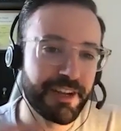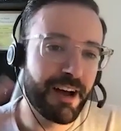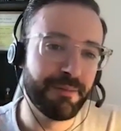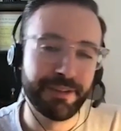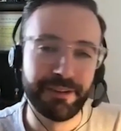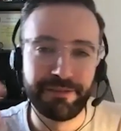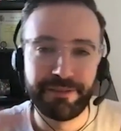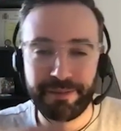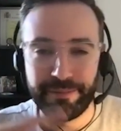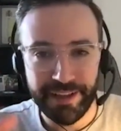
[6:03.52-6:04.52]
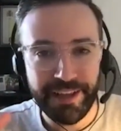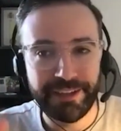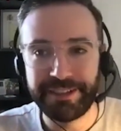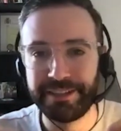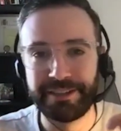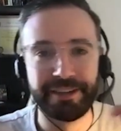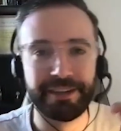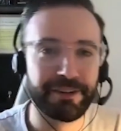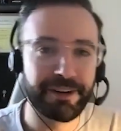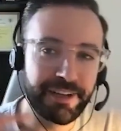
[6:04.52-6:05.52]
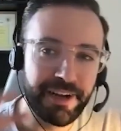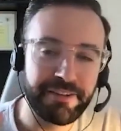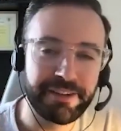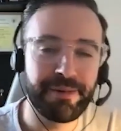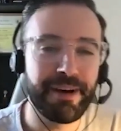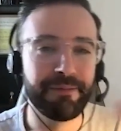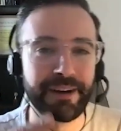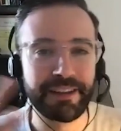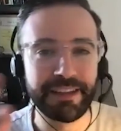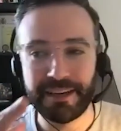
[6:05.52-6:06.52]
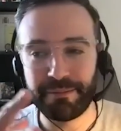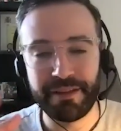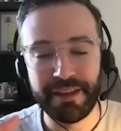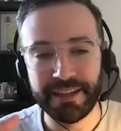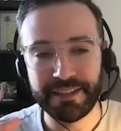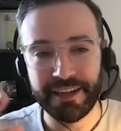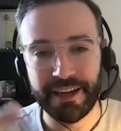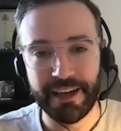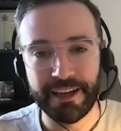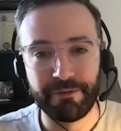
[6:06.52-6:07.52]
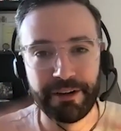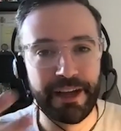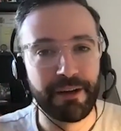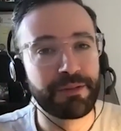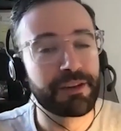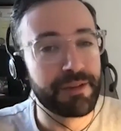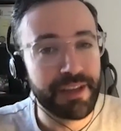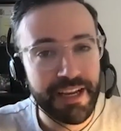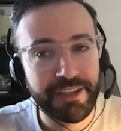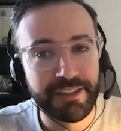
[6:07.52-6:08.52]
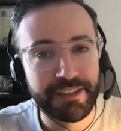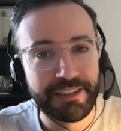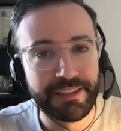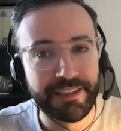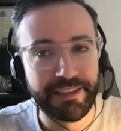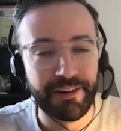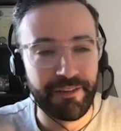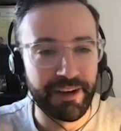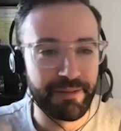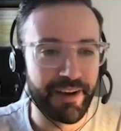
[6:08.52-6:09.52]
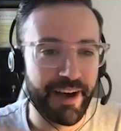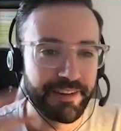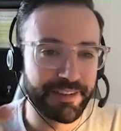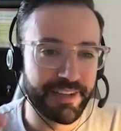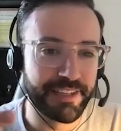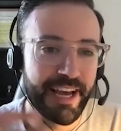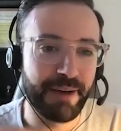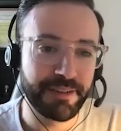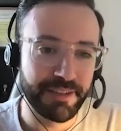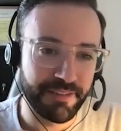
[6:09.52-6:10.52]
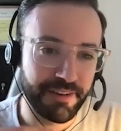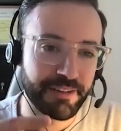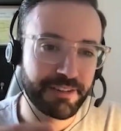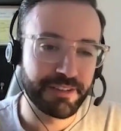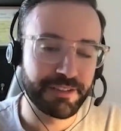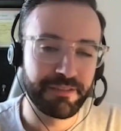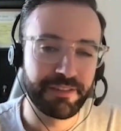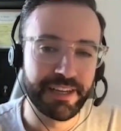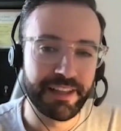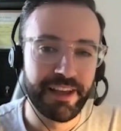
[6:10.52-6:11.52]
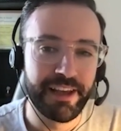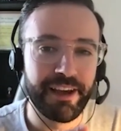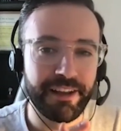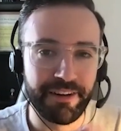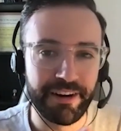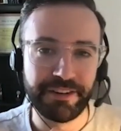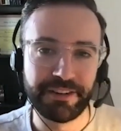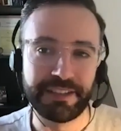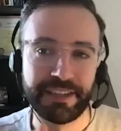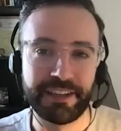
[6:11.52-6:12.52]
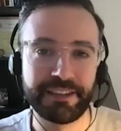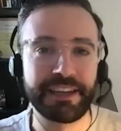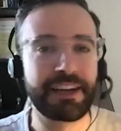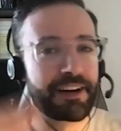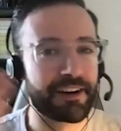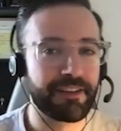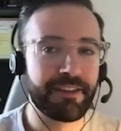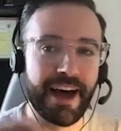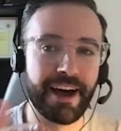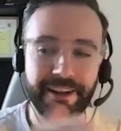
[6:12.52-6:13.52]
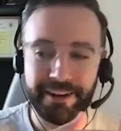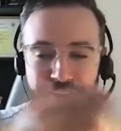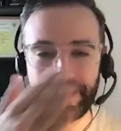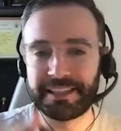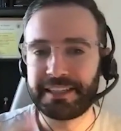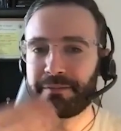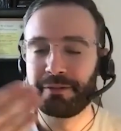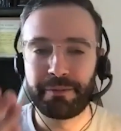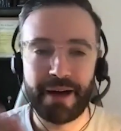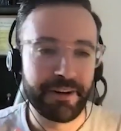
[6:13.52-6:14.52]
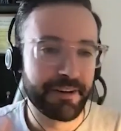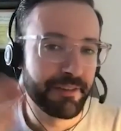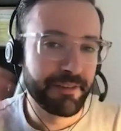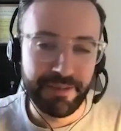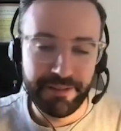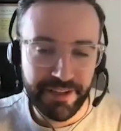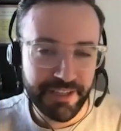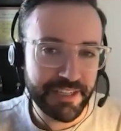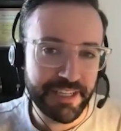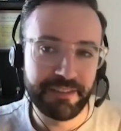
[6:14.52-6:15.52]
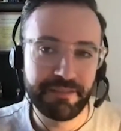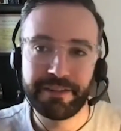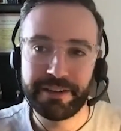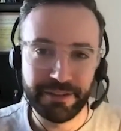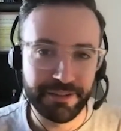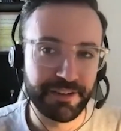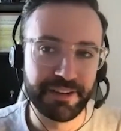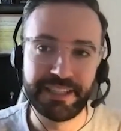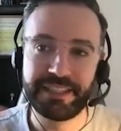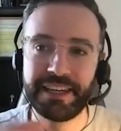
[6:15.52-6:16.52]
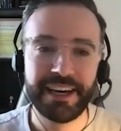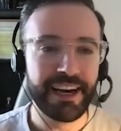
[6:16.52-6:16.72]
jobs of being an English teacher and working in an Irish pub, like these type of things, like it really helps communication skills and knowing about how to adapt to different cultures. I feel like it's very interesting to hear that, because I feel like it's a similar pattern. I mean, look at Shaheen. She was a journalist